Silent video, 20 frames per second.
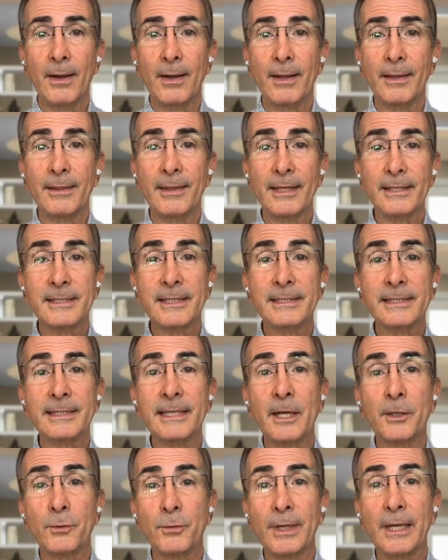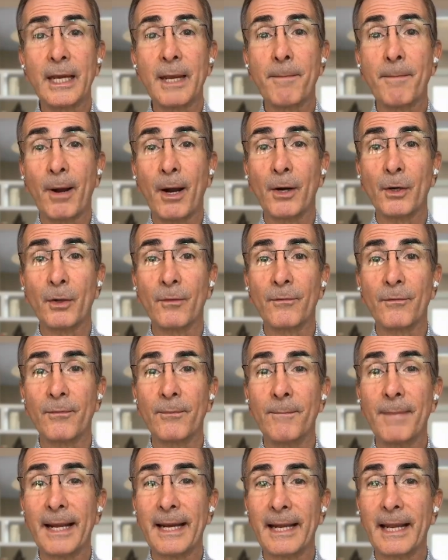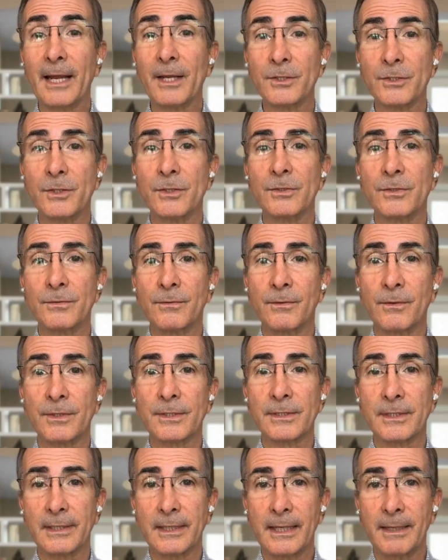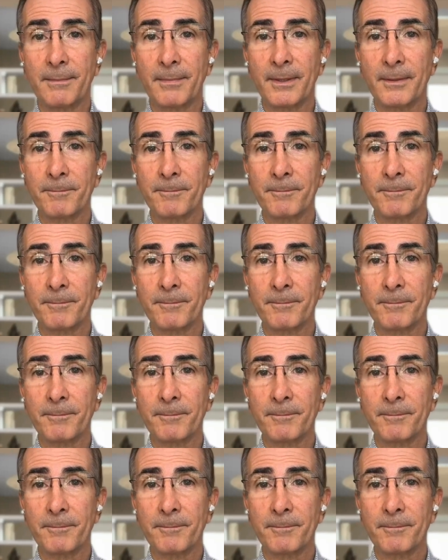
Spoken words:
this is the tricky part of medications for sleep,